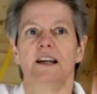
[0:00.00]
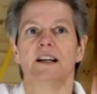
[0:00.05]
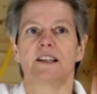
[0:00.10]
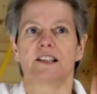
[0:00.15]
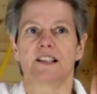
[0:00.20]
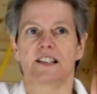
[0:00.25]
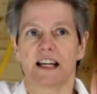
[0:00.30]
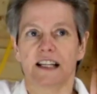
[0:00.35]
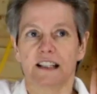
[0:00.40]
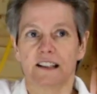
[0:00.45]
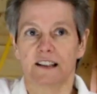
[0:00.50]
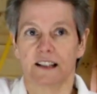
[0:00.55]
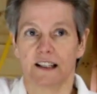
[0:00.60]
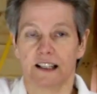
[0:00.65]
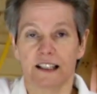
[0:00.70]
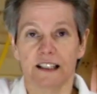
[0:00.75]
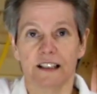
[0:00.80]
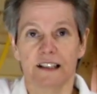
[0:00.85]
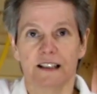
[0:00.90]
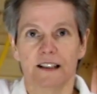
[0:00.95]

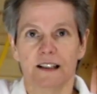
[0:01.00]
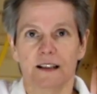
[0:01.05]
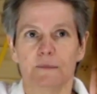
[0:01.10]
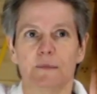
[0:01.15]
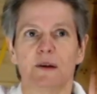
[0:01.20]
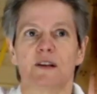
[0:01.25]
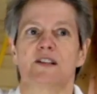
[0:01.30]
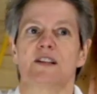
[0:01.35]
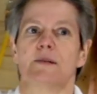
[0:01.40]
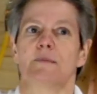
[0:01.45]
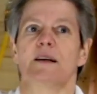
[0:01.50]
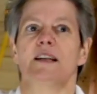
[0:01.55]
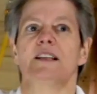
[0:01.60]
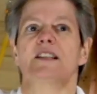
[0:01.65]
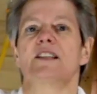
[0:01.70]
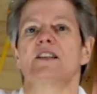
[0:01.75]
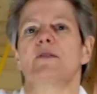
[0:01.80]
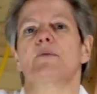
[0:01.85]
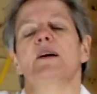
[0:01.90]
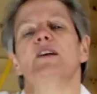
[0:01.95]
Secondly, because it means
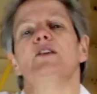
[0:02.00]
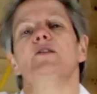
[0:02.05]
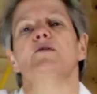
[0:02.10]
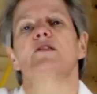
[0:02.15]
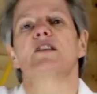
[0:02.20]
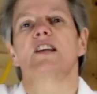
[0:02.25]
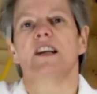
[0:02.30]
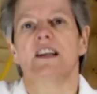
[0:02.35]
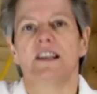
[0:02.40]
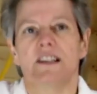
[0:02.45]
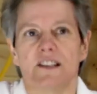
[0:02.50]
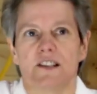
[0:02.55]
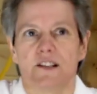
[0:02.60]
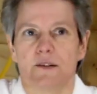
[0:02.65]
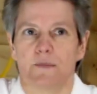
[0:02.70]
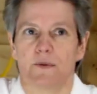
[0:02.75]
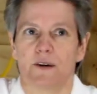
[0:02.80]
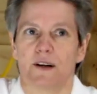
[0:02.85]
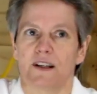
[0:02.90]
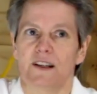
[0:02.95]
that when you turn to
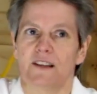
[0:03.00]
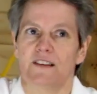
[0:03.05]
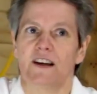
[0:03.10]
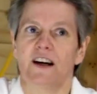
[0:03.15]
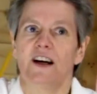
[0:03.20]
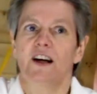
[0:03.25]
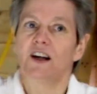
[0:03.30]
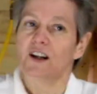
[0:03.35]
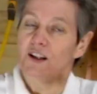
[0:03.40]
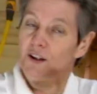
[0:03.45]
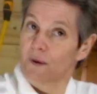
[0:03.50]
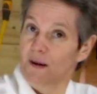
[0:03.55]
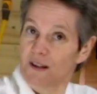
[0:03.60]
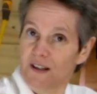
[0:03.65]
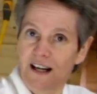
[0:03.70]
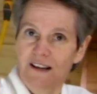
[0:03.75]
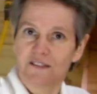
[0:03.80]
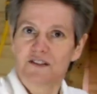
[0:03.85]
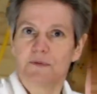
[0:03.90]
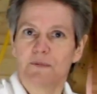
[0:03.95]
breathe, you only
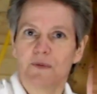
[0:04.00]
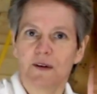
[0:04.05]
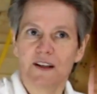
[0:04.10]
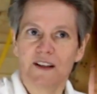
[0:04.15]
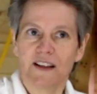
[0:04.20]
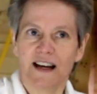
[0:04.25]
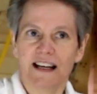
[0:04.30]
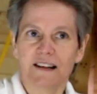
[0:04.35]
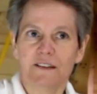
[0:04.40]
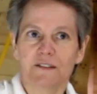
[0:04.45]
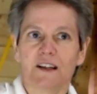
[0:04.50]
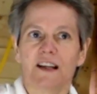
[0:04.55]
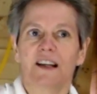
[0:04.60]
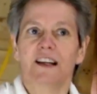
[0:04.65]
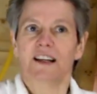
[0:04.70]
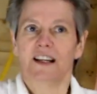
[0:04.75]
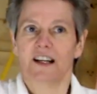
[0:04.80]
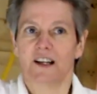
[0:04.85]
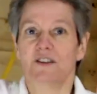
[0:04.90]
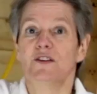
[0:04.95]
have to breathe out
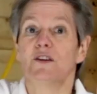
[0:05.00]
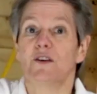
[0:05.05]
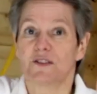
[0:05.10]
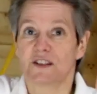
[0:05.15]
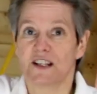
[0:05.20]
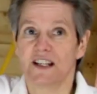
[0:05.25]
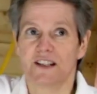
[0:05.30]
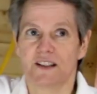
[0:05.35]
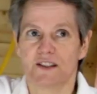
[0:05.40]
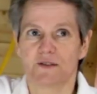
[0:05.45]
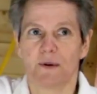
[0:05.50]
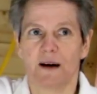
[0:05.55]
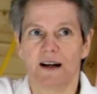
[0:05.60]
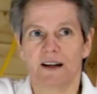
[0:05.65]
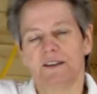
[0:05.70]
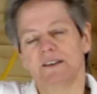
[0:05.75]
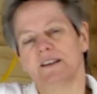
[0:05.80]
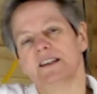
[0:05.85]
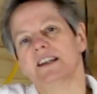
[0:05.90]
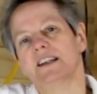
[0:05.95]
and not in as well,